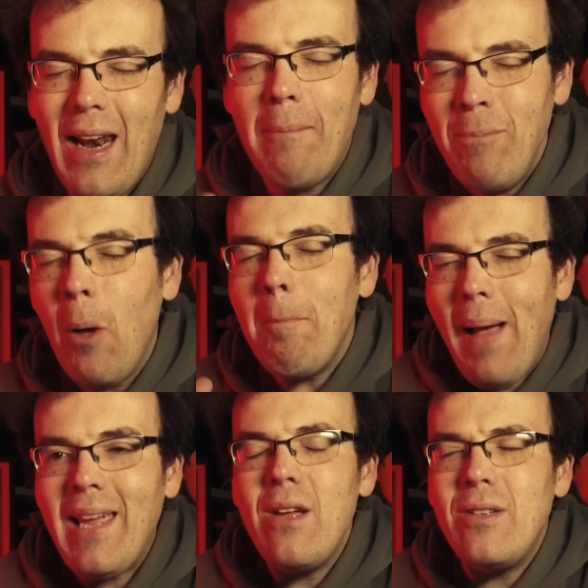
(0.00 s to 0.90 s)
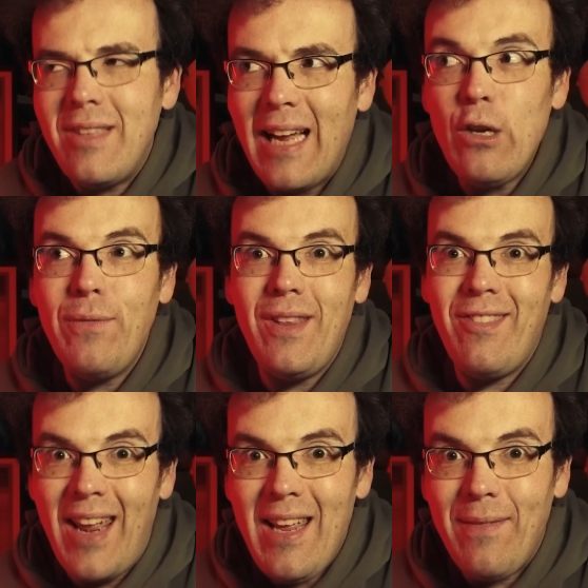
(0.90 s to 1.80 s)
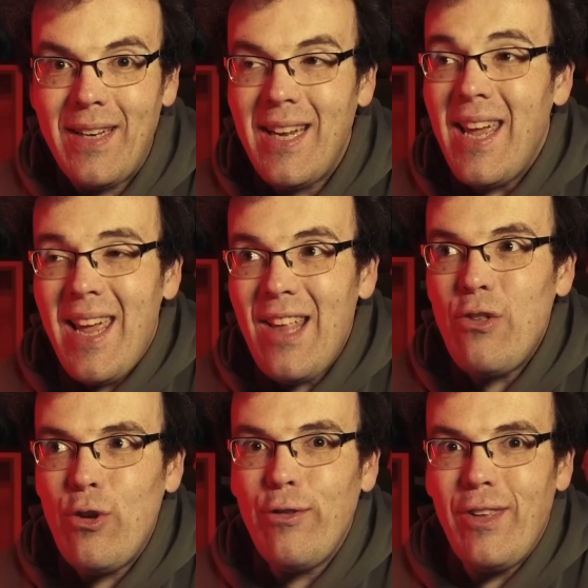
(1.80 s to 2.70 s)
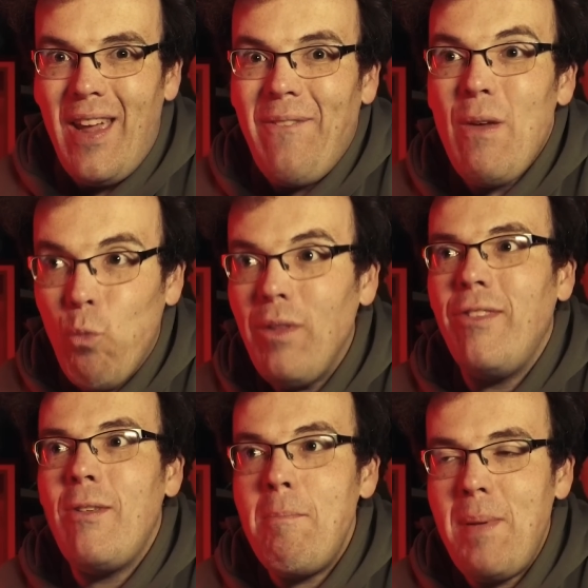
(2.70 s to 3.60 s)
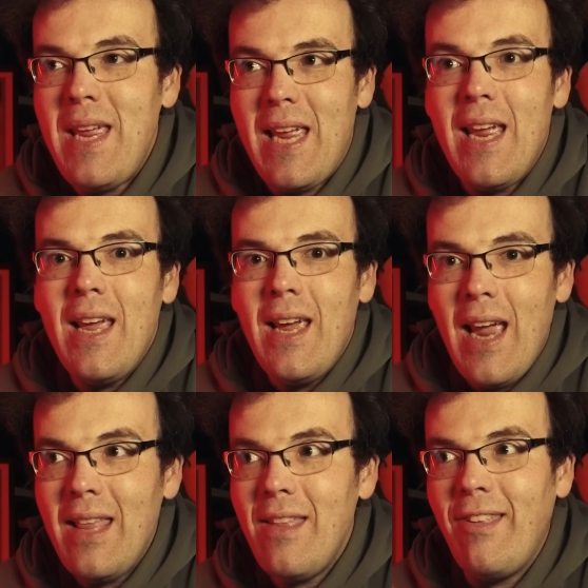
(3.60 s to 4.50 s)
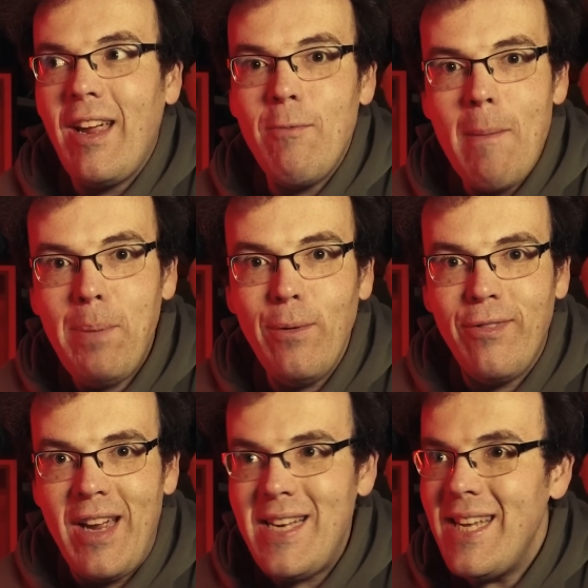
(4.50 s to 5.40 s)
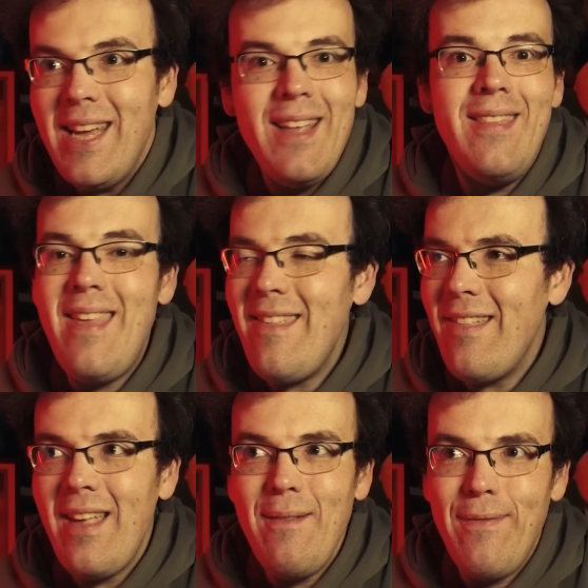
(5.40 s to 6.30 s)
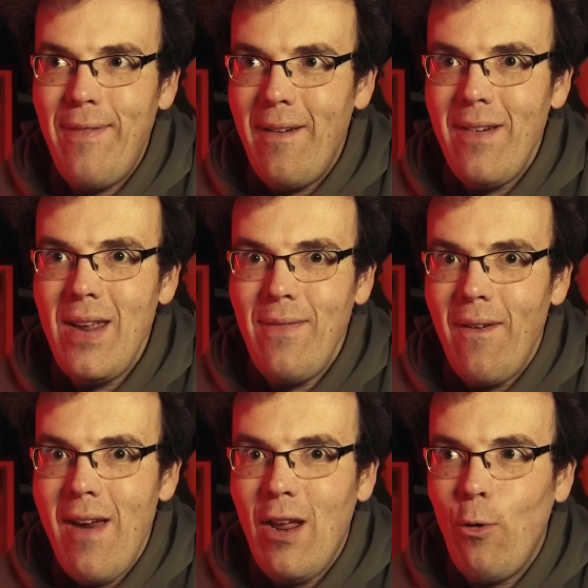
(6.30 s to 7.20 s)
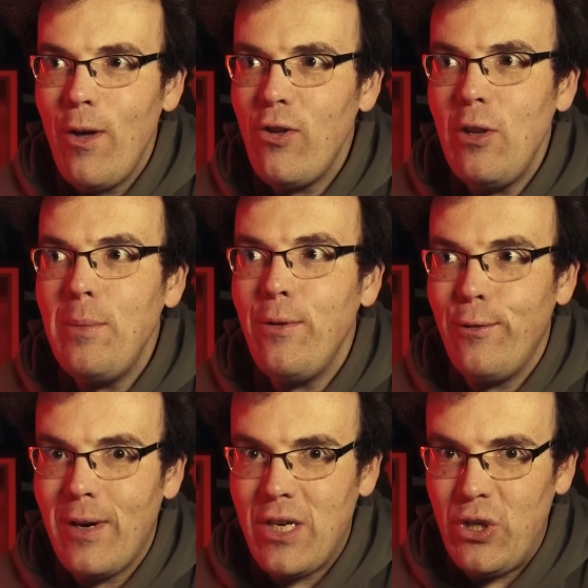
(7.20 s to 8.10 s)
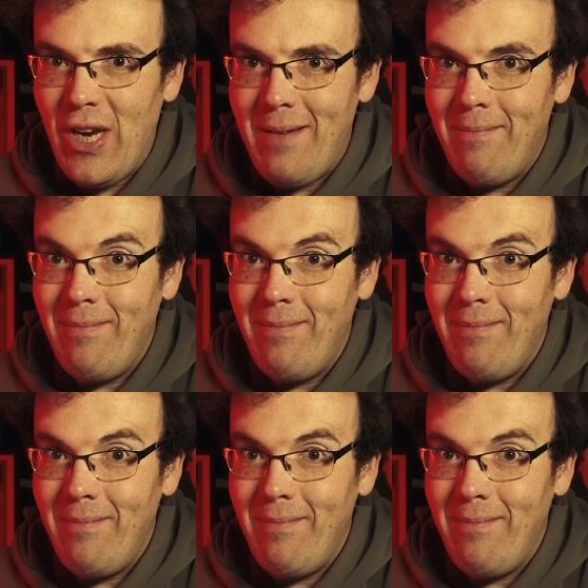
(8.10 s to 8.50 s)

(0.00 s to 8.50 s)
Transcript: I'm not bagging on Daniel for the sake of it. It's just, if he wants to be in the second Red Bull seat, this is a very, very questionable strategy.